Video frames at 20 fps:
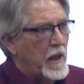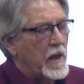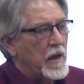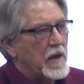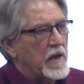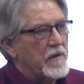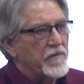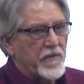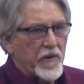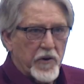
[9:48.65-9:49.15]

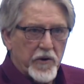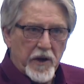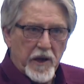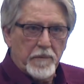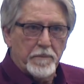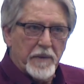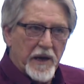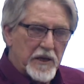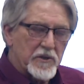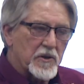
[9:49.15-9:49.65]

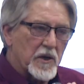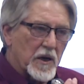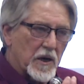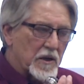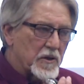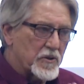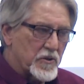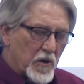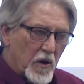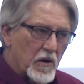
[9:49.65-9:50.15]
converting
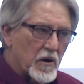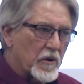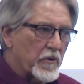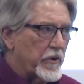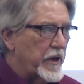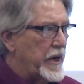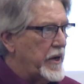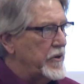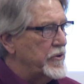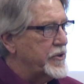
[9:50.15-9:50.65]
basically solar
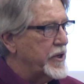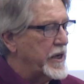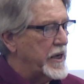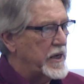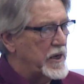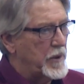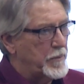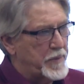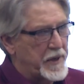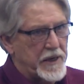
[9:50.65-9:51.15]
energy
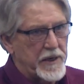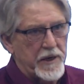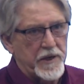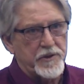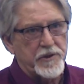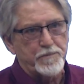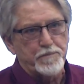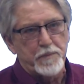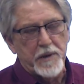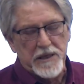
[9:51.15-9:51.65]
into
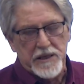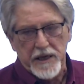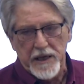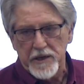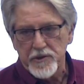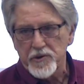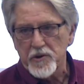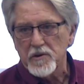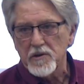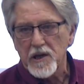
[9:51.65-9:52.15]

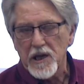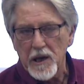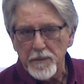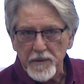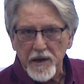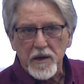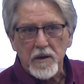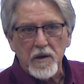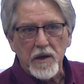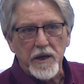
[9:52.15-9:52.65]
potential
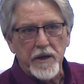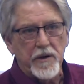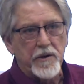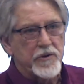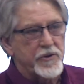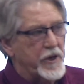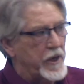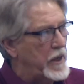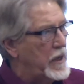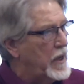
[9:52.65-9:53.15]
chemical
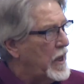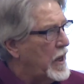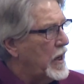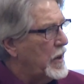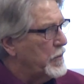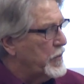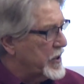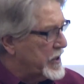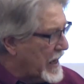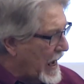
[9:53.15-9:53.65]
energy,
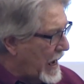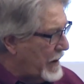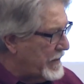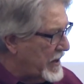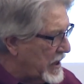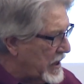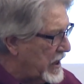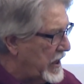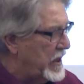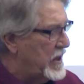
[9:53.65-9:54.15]

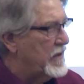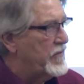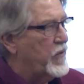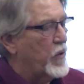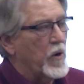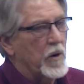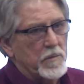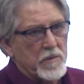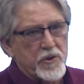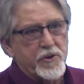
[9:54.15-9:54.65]
predominantly in the
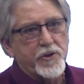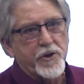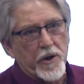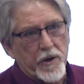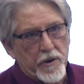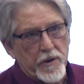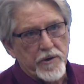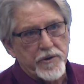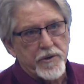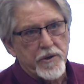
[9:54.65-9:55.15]
form of
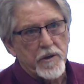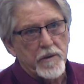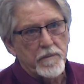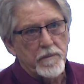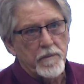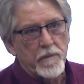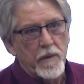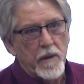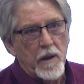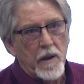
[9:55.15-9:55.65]
sugars.
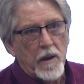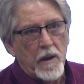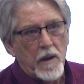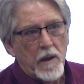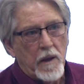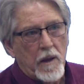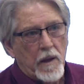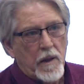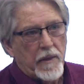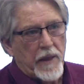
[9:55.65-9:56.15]

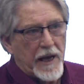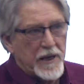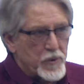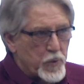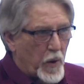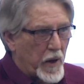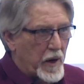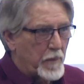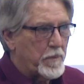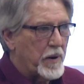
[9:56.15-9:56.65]
That's
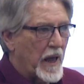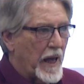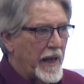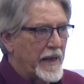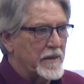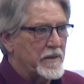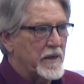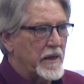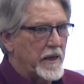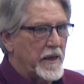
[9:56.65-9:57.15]
what a
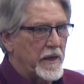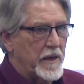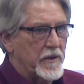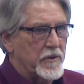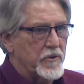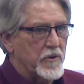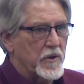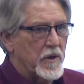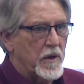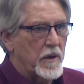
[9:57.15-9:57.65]
plant
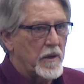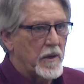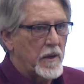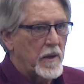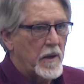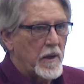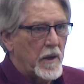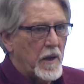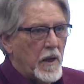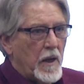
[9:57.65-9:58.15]
is.
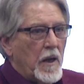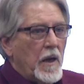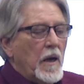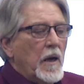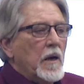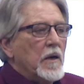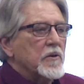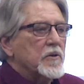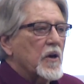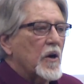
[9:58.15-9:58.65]

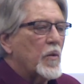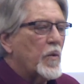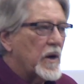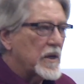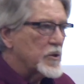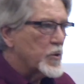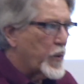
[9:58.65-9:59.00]
So once